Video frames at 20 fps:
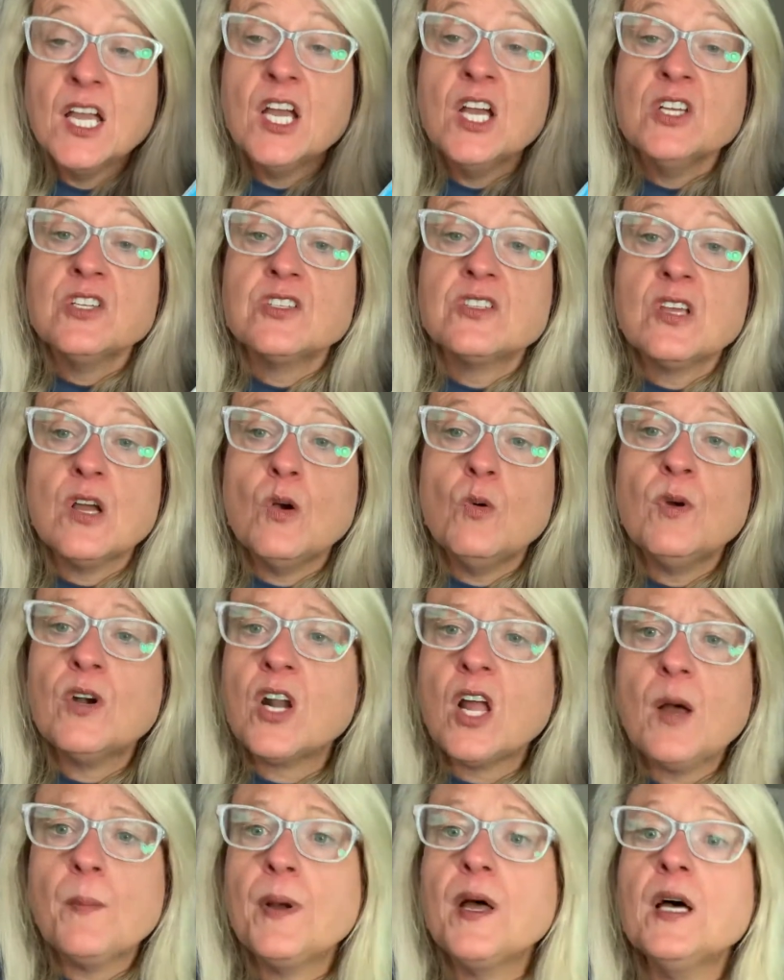So we're
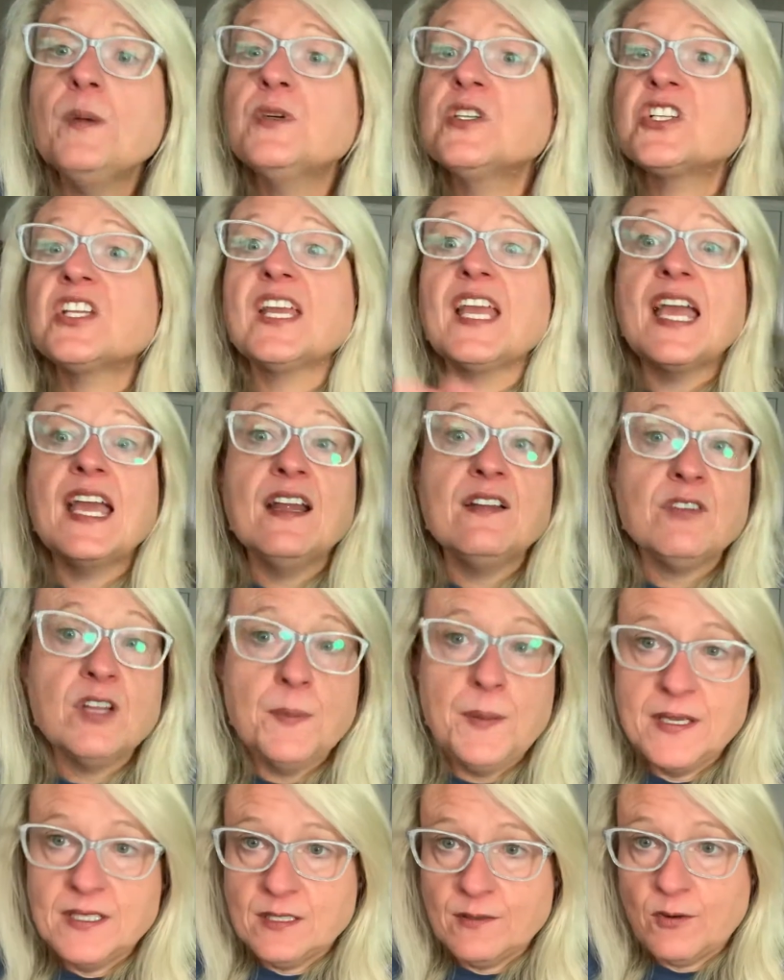not publishing every
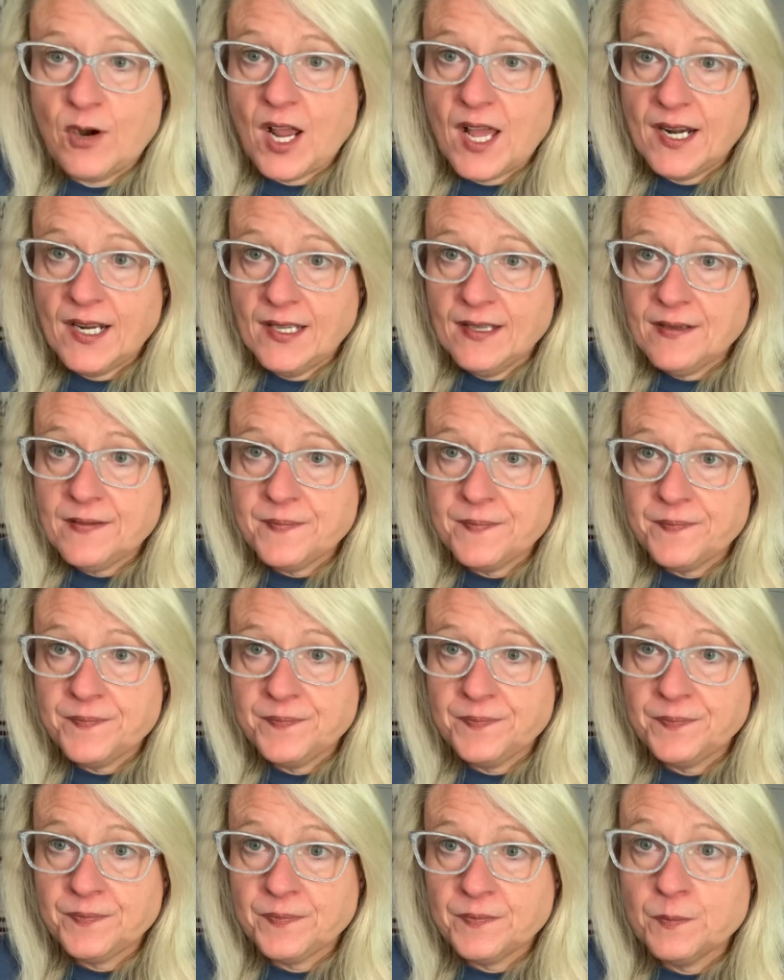piece of writing,
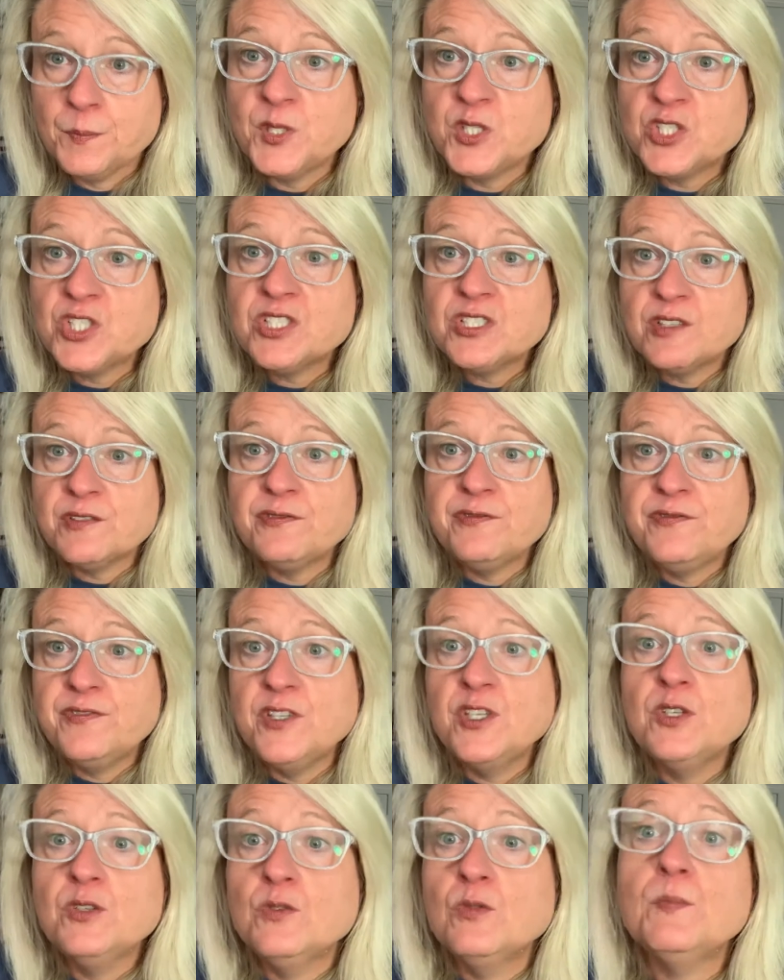but just a
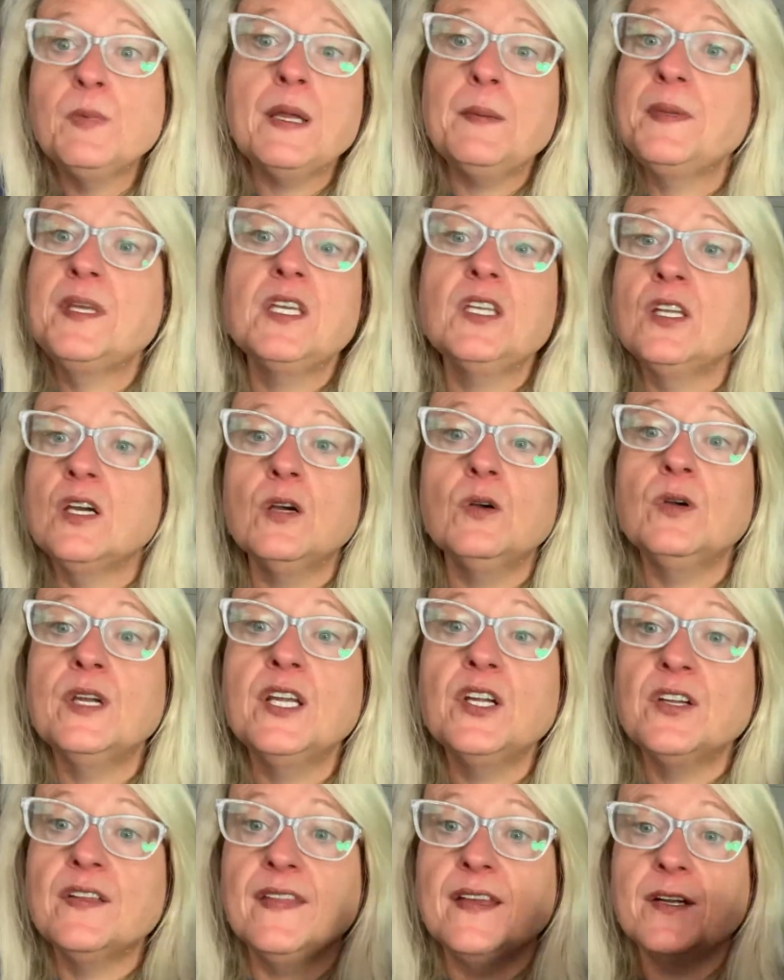few, maybe,
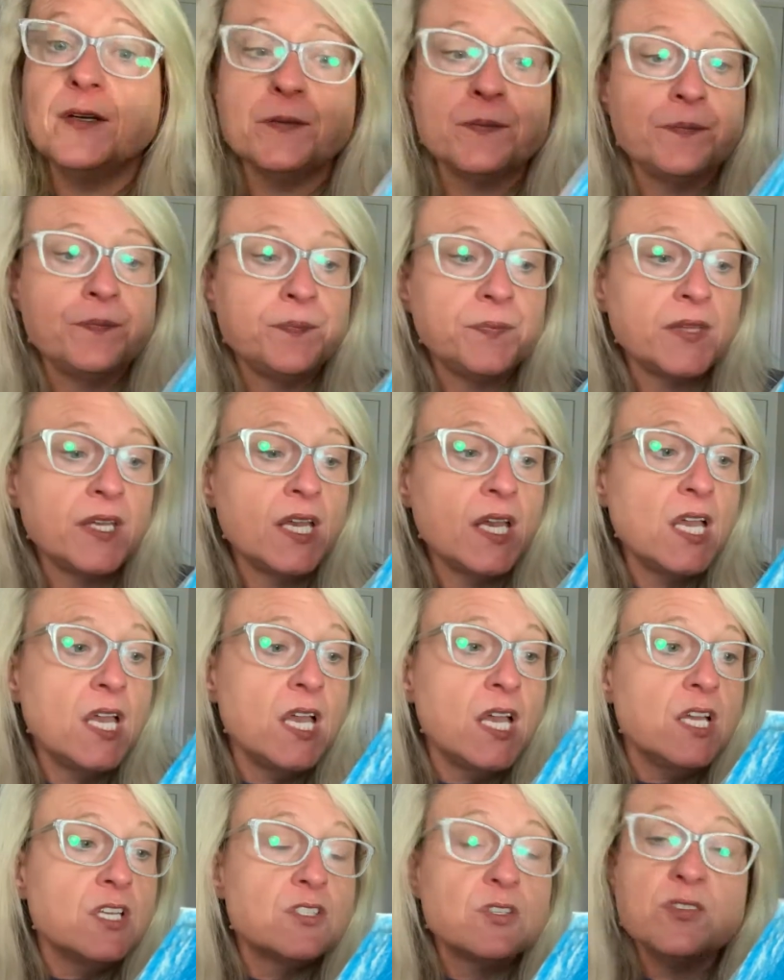here and there.
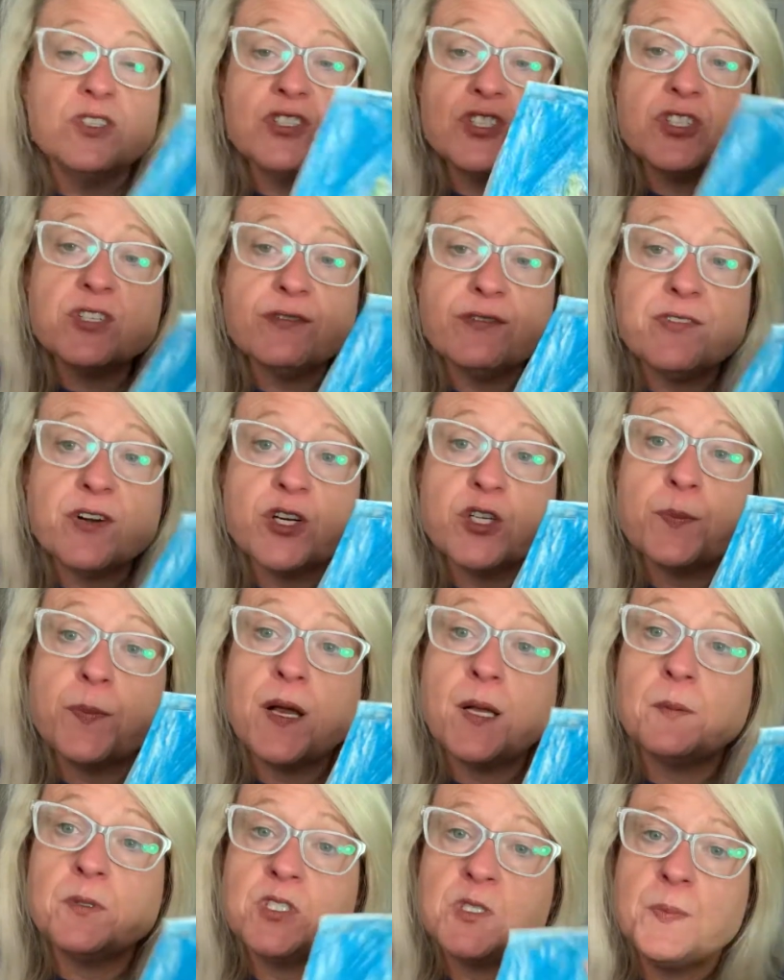So this is your first
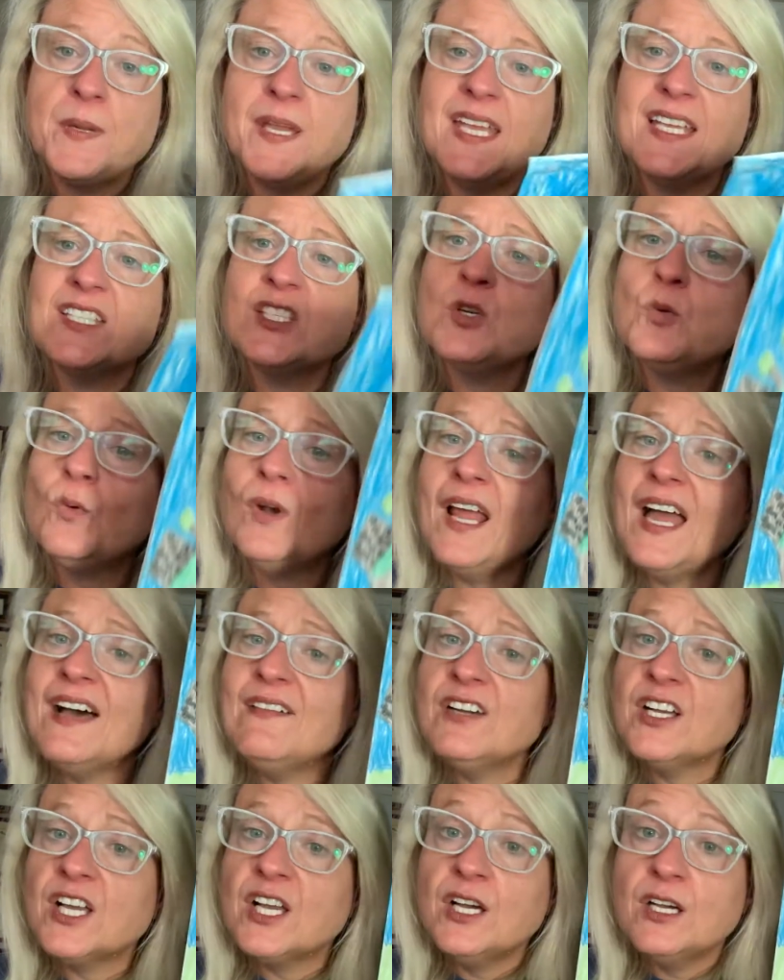published piece. You want to have a
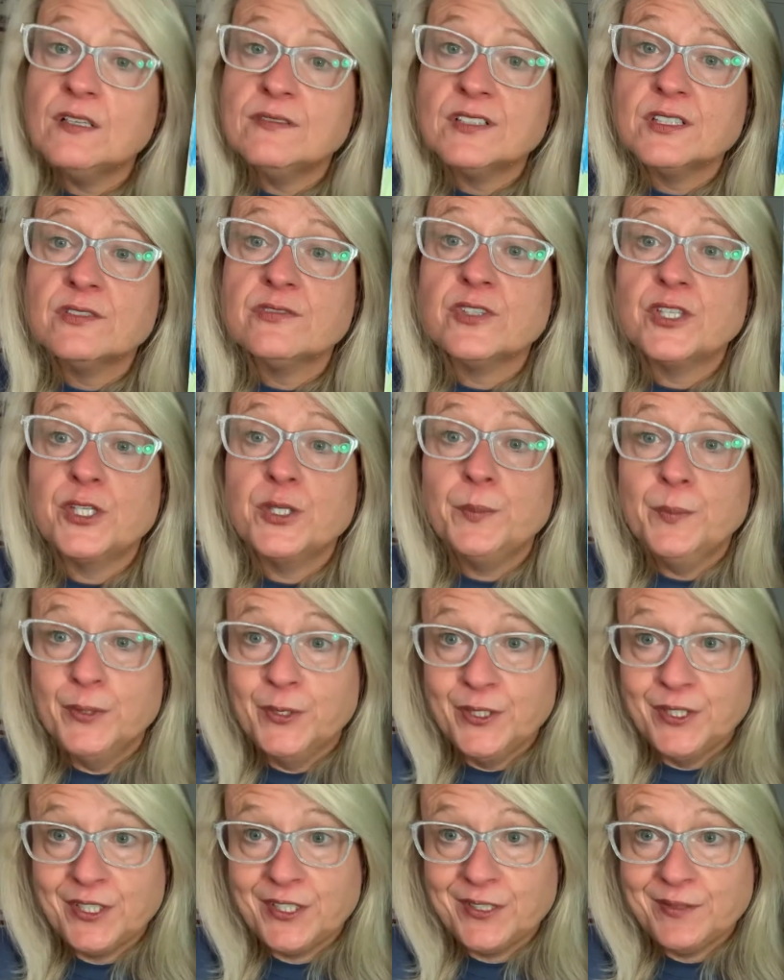cover for your
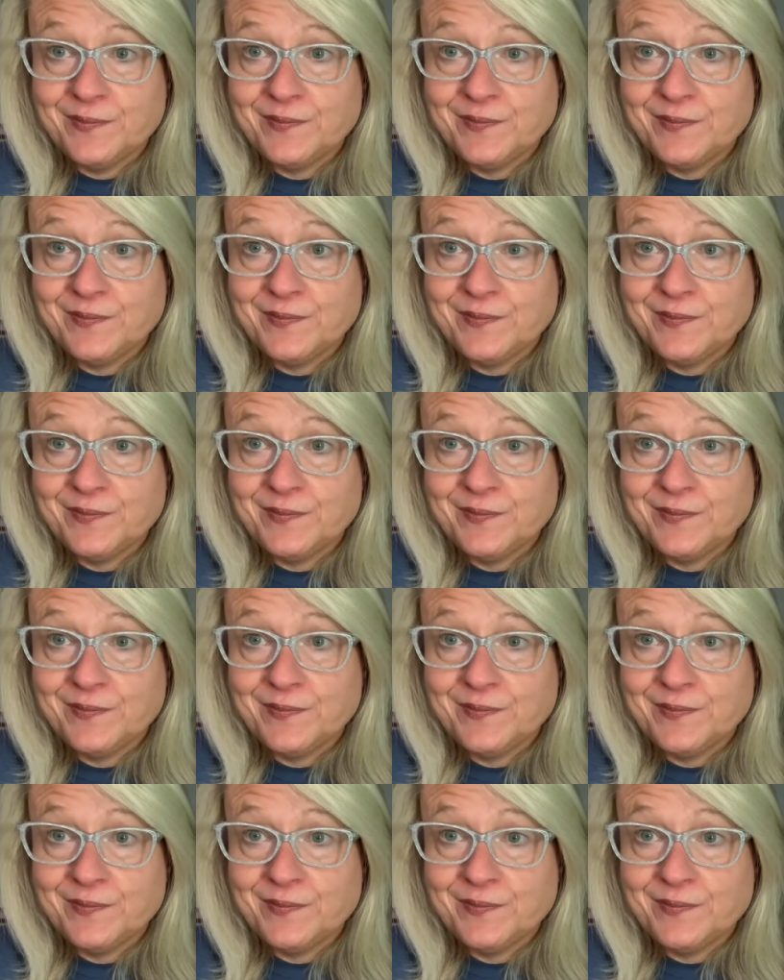book.